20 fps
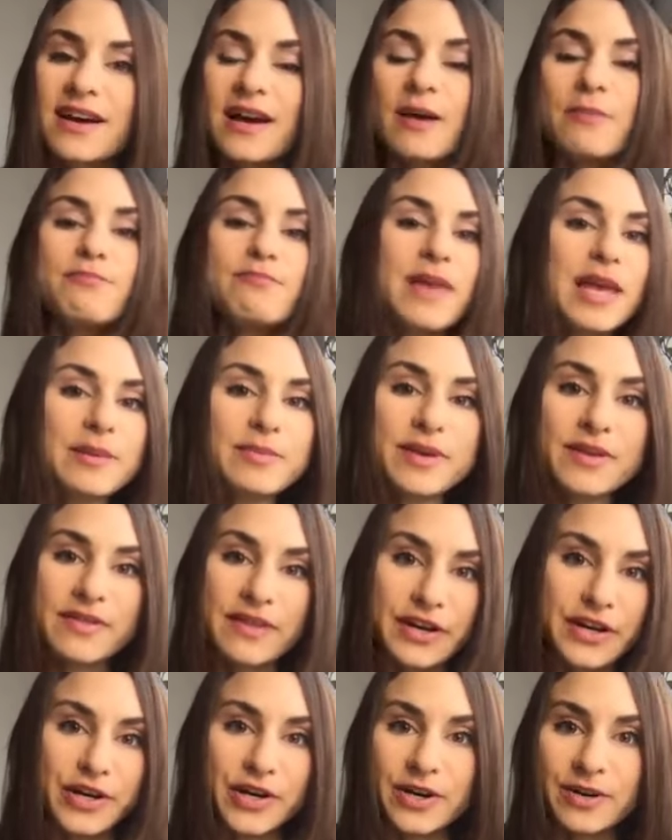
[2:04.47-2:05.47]
Maybe
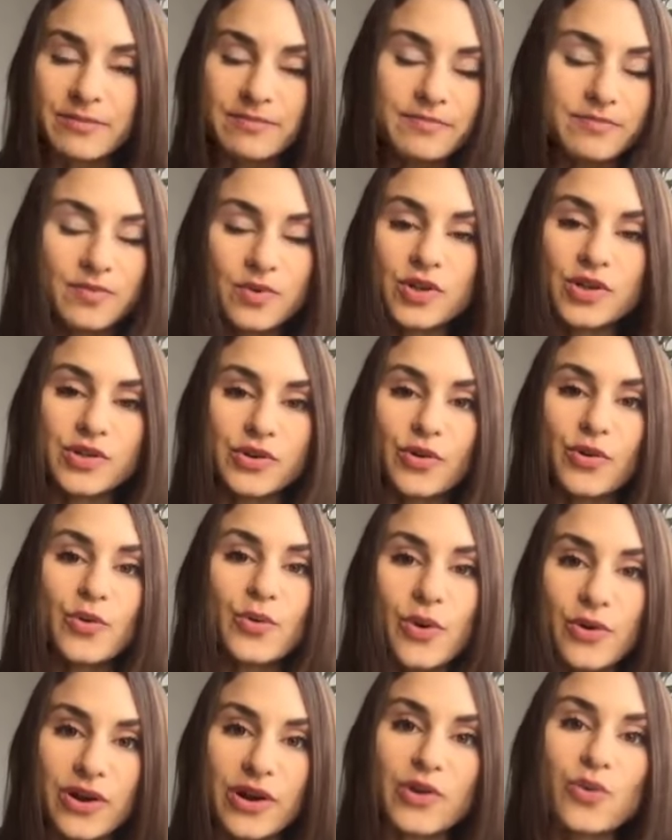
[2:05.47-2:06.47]
they're,
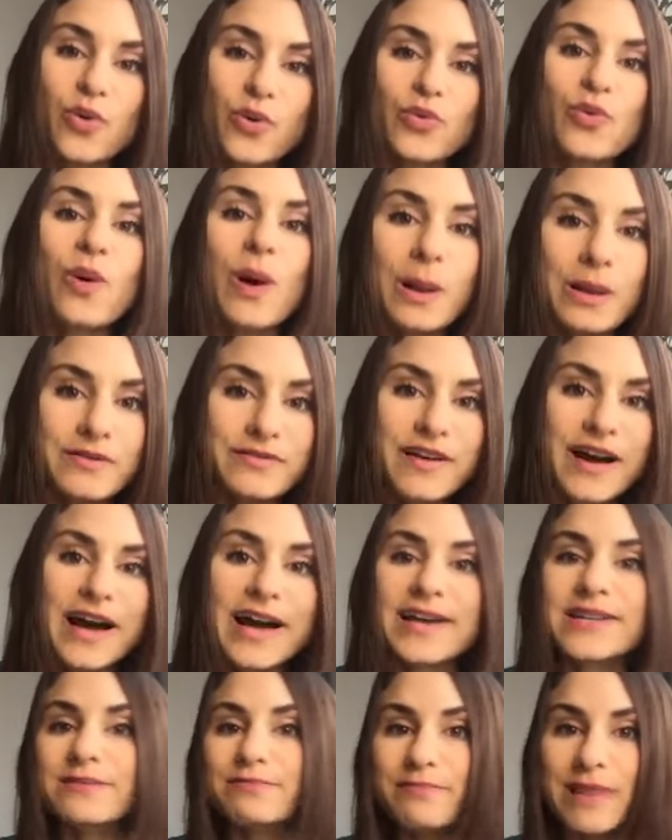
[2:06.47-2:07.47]
quote unquote
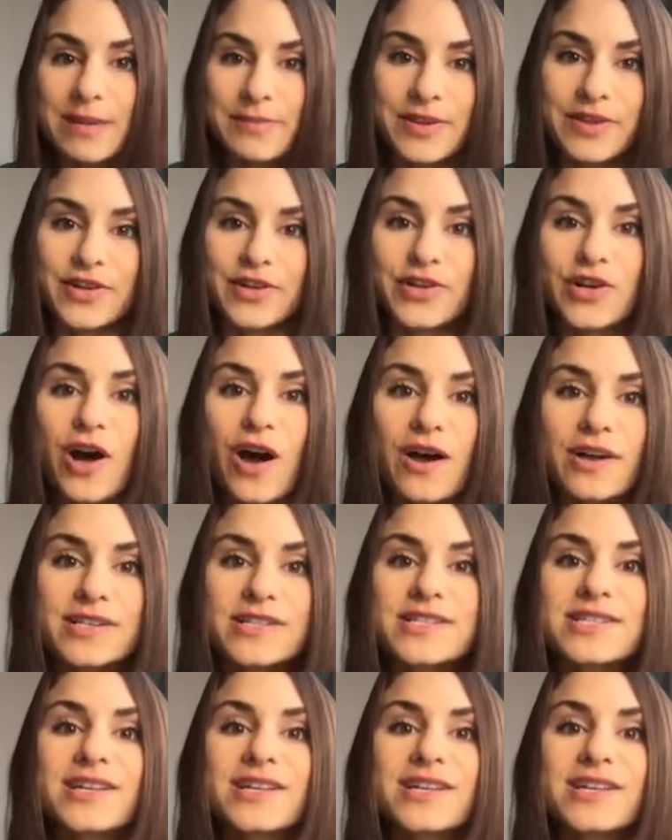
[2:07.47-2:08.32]
qualified, maybe they're not.